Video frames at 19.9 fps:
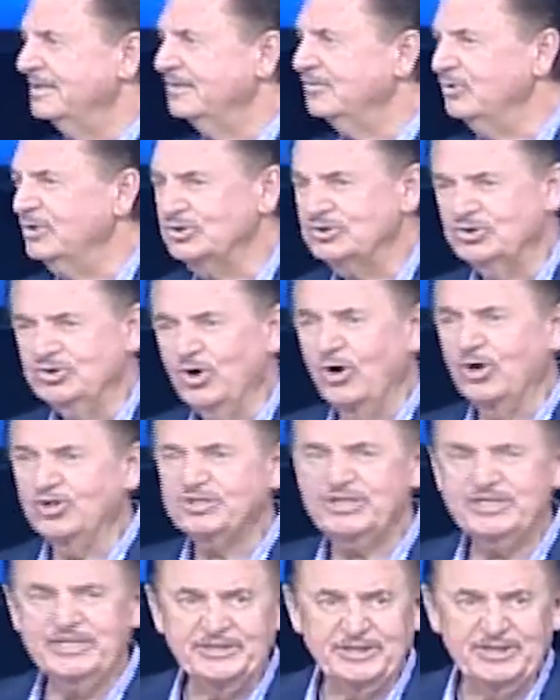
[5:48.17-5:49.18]

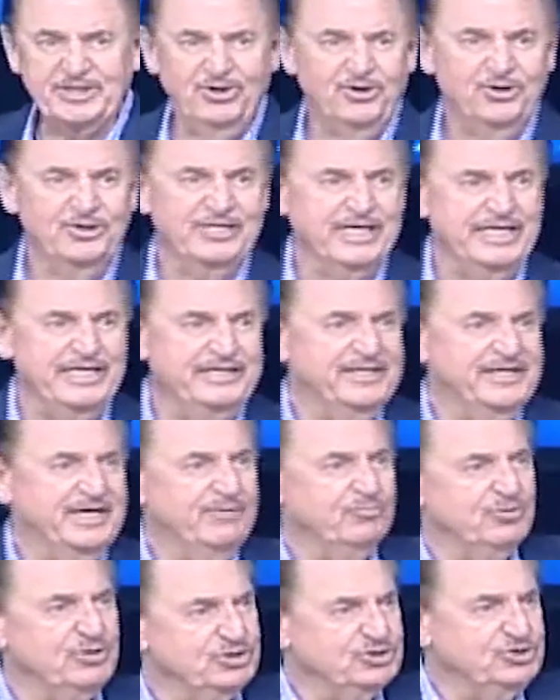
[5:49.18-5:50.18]
rejoicing in the Lord, getting up
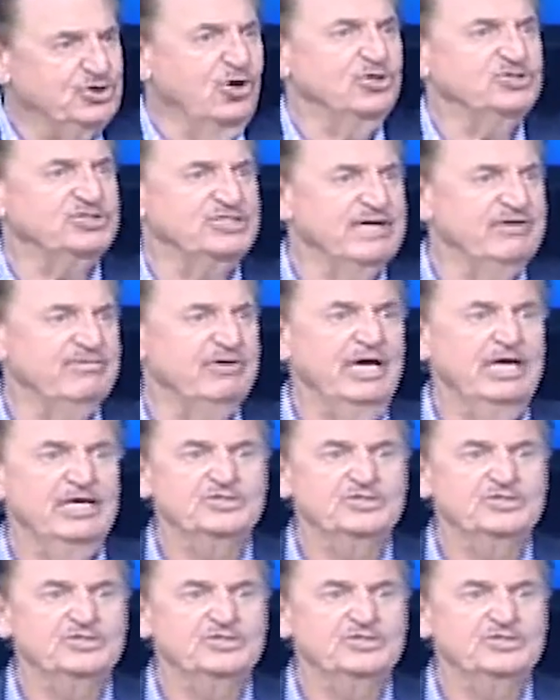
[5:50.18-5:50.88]
and rejoicing every.